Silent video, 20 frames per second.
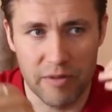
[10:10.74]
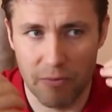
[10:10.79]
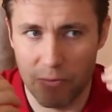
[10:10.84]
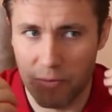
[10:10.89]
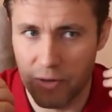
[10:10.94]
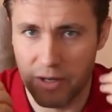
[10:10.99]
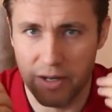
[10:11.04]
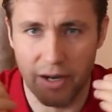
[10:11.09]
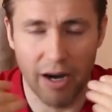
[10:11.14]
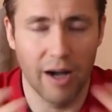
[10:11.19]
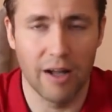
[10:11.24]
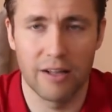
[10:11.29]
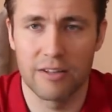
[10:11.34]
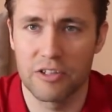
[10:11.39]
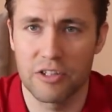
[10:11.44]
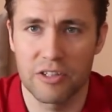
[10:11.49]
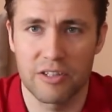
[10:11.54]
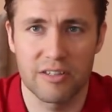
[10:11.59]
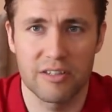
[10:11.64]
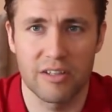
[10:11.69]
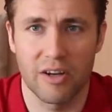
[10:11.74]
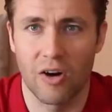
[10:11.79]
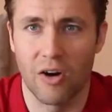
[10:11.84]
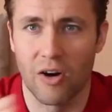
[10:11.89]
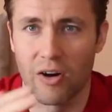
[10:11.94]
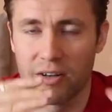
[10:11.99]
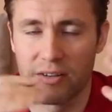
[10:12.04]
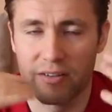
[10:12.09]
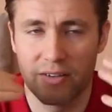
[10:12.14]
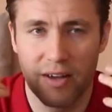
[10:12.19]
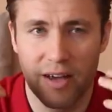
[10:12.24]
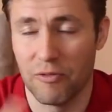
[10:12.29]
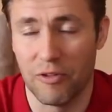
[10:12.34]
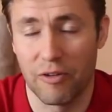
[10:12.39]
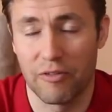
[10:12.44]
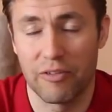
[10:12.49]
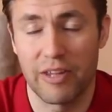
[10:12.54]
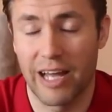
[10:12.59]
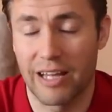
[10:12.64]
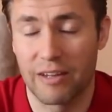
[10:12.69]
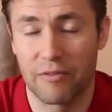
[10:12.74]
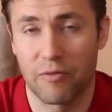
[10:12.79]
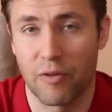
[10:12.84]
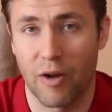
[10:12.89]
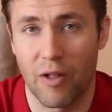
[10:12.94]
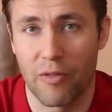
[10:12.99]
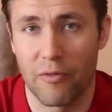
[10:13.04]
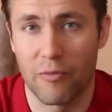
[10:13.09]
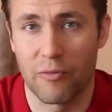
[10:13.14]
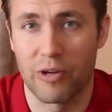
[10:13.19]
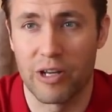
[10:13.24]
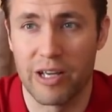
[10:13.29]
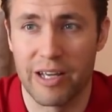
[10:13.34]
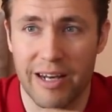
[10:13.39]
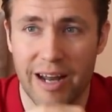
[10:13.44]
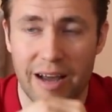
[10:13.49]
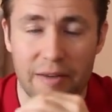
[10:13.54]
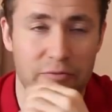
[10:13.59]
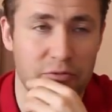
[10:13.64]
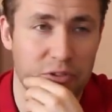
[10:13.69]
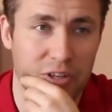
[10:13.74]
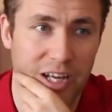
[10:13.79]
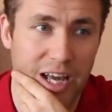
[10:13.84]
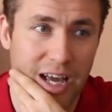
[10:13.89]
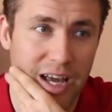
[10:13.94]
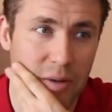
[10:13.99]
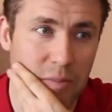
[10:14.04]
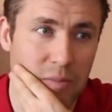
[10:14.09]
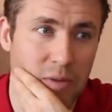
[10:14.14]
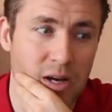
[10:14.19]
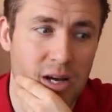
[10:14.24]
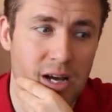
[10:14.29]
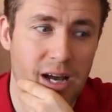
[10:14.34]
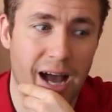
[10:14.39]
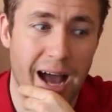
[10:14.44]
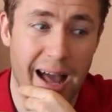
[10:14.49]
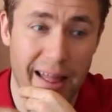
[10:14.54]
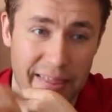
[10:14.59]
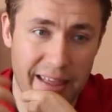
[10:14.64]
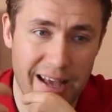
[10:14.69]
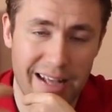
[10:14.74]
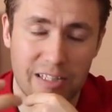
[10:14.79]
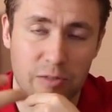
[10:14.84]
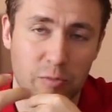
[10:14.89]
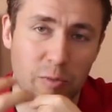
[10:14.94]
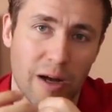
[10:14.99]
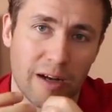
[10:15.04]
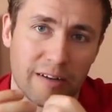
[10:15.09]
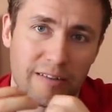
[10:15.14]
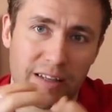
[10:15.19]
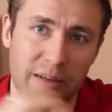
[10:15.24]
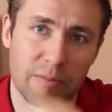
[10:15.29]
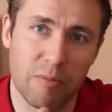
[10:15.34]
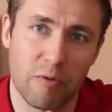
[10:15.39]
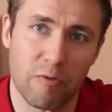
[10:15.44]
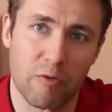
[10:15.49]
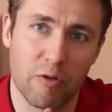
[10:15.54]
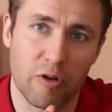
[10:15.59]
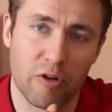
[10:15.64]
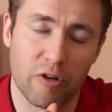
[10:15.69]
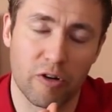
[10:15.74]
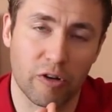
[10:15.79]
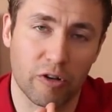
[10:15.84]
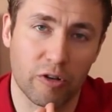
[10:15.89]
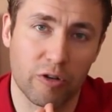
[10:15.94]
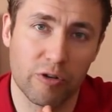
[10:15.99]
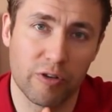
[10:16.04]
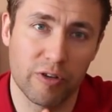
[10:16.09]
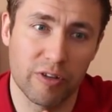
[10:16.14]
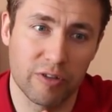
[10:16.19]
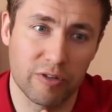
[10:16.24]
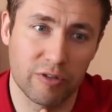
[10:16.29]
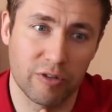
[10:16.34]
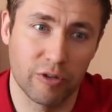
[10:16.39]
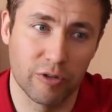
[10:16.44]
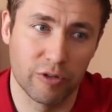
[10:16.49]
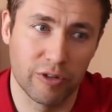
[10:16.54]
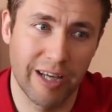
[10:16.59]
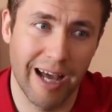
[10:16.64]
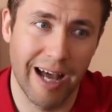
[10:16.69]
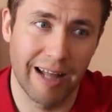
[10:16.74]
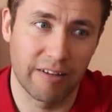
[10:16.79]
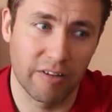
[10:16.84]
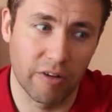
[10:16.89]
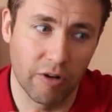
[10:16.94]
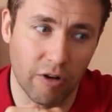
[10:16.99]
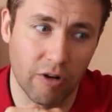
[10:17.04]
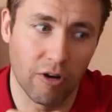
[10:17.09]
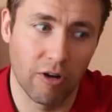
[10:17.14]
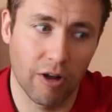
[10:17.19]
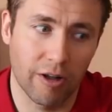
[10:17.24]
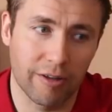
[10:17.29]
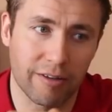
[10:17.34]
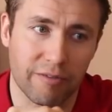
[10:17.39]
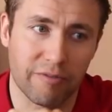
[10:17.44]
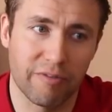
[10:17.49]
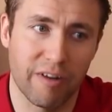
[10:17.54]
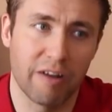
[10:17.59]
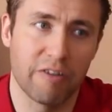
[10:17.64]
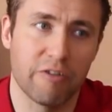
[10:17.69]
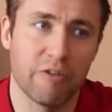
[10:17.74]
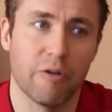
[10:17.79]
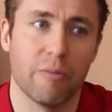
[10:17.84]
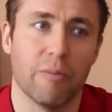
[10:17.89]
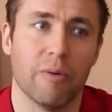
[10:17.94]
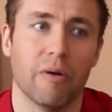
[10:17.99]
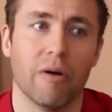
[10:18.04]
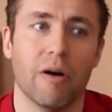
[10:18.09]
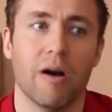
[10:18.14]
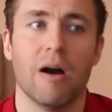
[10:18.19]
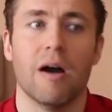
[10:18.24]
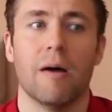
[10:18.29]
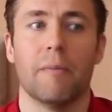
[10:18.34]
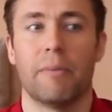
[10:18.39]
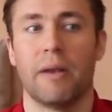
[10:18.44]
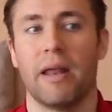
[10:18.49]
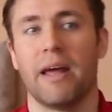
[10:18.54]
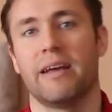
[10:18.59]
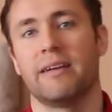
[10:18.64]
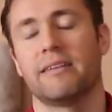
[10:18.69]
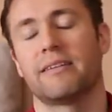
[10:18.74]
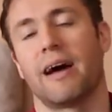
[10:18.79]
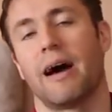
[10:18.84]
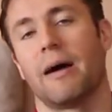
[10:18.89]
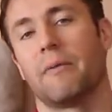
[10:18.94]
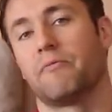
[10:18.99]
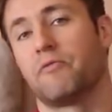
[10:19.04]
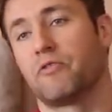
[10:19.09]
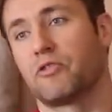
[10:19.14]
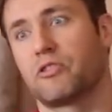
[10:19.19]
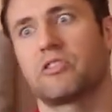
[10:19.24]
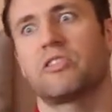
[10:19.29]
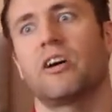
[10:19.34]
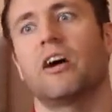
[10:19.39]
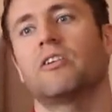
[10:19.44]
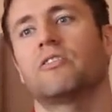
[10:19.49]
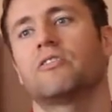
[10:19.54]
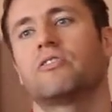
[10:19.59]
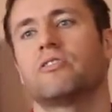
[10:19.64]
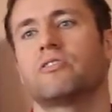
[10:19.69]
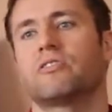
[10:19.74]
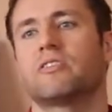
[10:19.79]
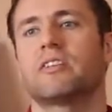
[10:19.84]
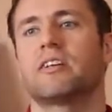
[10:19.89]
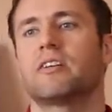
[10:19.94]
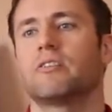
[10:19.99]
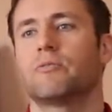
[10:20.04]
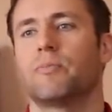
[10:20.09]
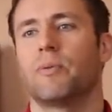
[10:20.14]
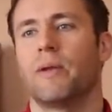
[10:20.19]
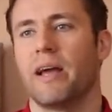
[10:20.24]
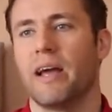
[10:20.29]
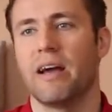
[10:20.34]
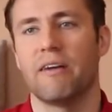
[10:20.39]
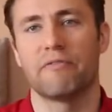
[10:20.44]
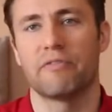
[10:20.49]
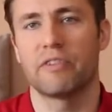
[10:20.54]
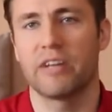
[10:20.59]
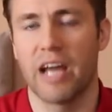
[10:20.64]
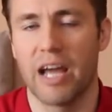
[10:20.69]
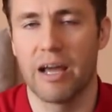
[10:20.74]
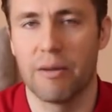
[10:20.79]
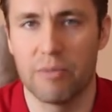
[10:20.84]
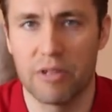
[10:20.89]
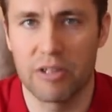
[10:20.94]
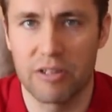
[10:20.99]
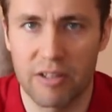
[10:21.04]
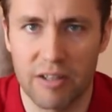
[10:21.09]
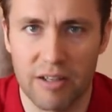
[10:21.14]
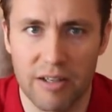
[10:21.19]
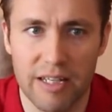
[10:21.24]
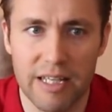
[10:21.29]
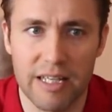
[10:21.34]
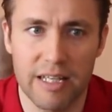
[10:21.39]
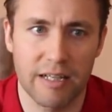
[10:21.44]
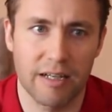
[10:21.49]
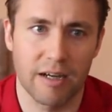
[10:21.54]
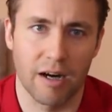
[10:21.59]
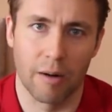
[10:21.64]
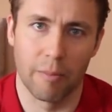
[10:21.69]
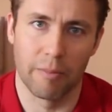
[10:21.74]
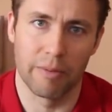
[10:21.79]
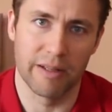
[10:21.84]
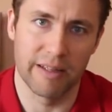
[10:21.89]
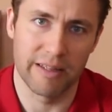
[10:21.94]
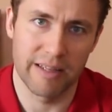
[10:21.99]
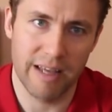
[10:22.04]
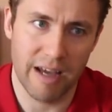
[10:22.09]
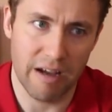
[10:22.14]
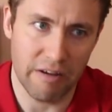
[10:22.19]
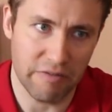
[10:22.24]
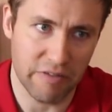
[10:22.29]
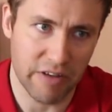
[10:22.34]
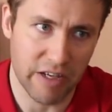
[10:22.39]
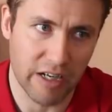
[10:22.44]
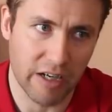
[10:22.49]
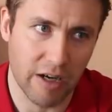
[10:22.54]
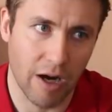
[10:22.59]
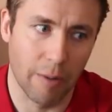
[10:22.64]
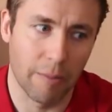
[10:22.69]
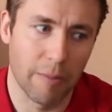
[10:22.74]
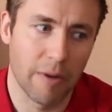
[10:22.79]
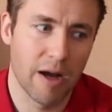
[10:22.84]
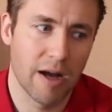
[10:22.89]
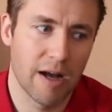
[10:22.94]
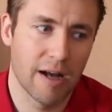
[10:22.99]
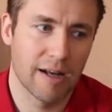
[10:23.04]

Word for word: We can't just start with that front three in every game. And that's where Timo Werner could, could get a lot of valuable playing time. For starters, he could play every game in the League Cup, in the FA Cup.